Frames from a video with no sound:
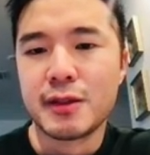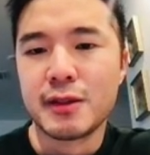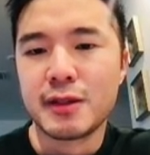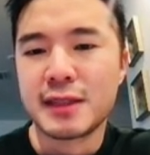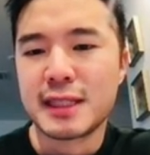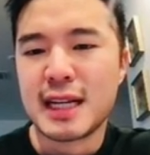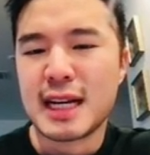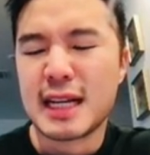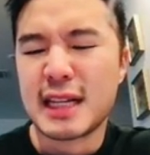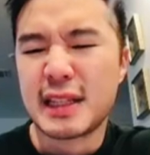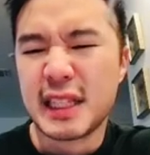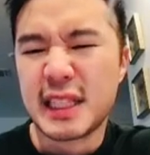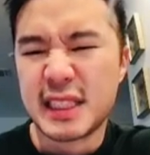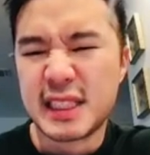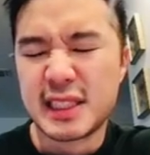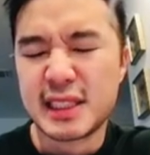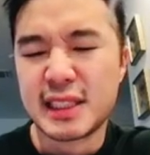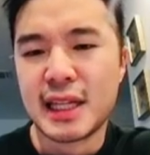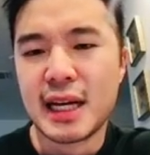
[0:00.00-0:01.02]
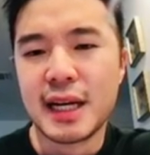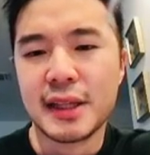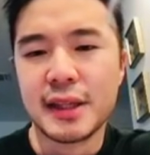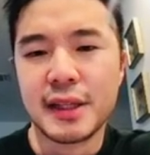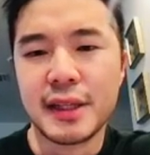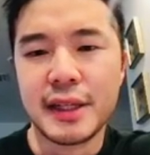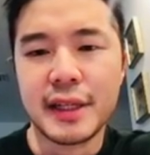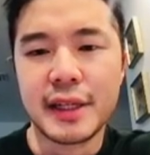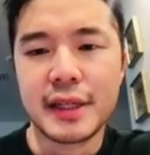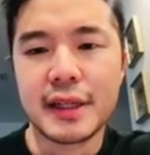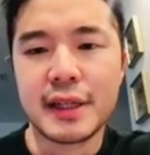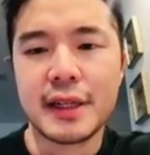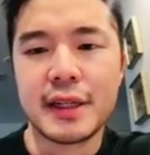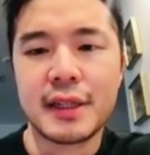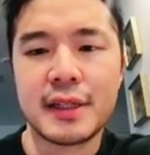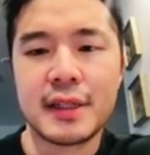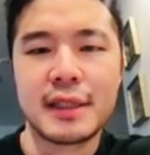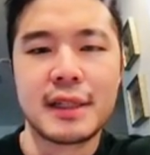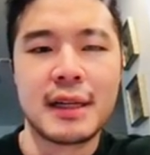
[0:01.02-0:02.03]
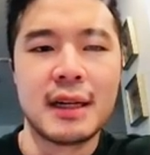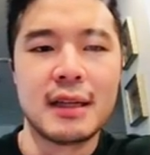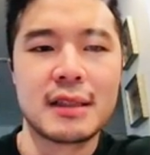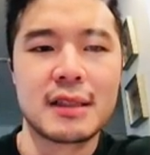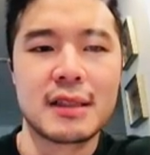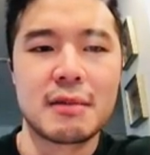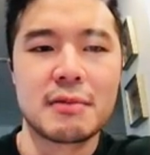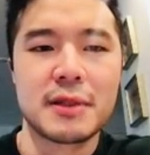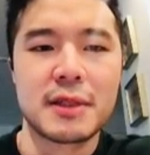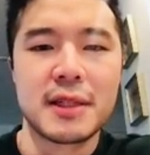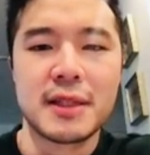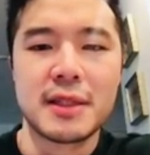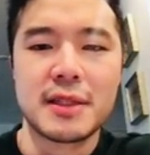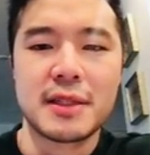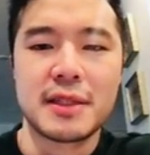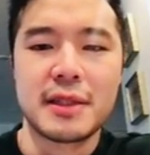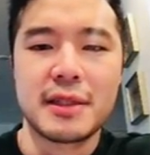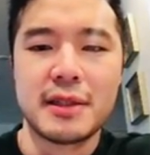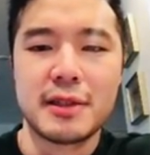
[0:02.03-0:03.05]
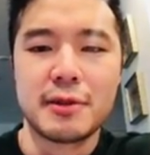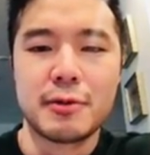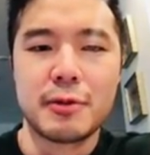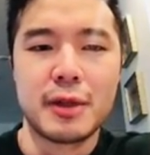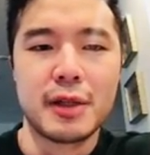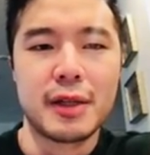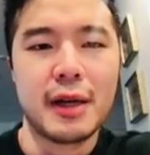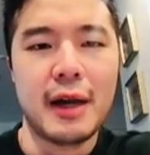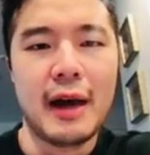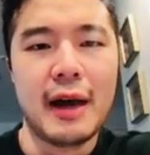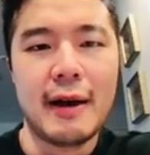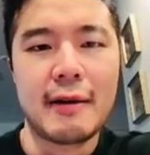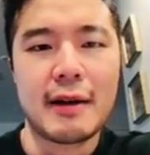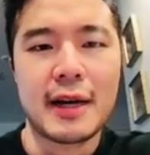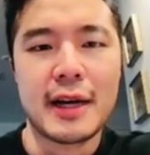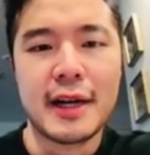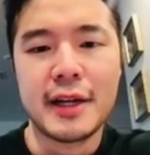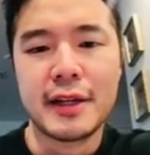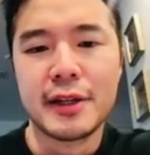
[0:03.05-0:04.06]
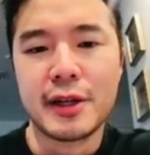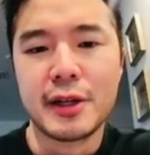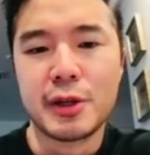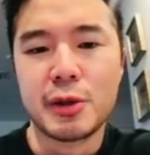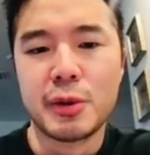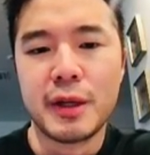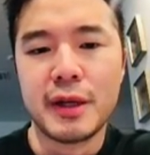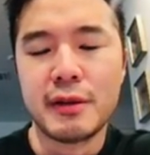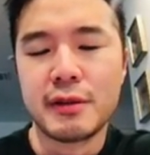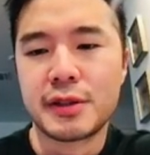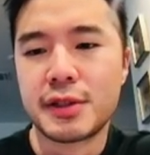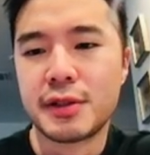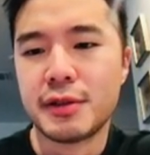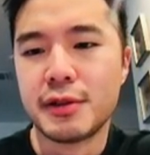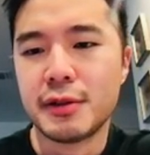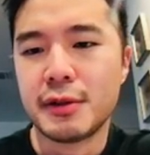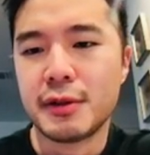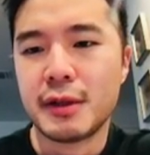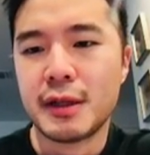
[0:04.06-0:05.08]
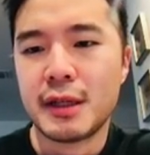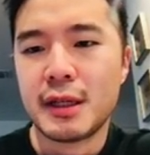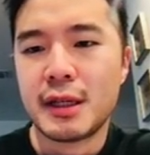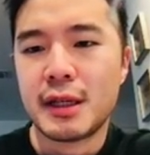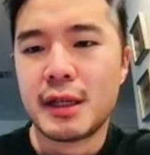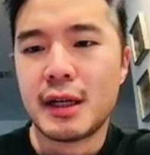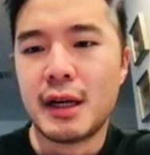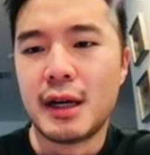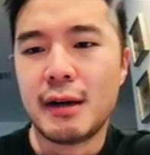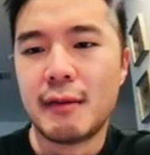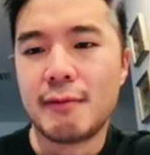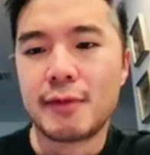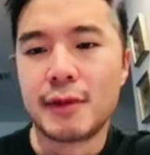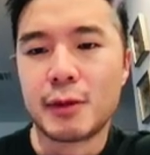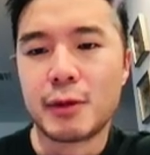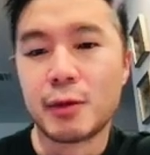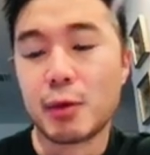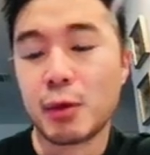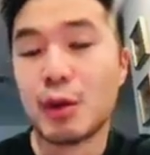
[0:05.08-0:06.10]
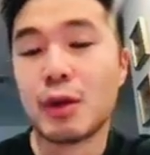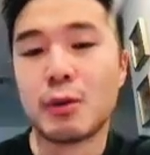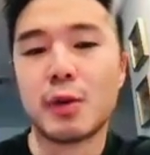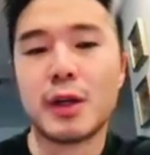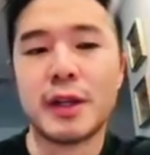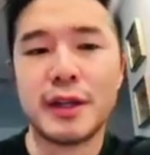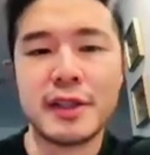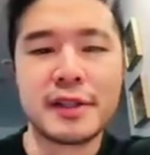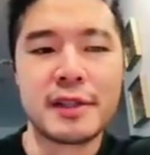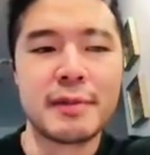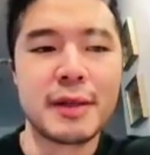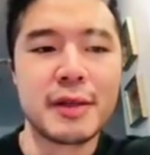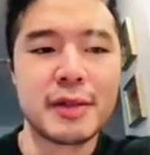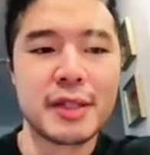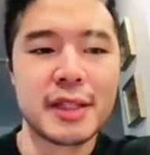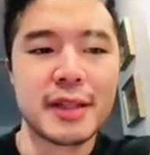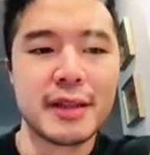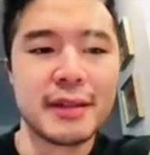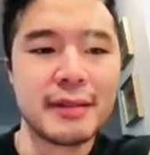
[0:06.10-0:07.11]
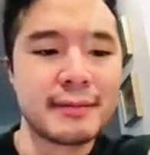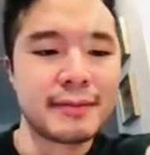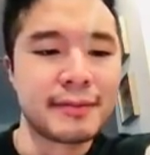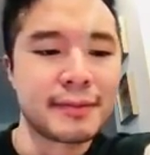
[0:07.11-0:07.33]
This kind of like snot-like substance is what I equate to, what is mucin.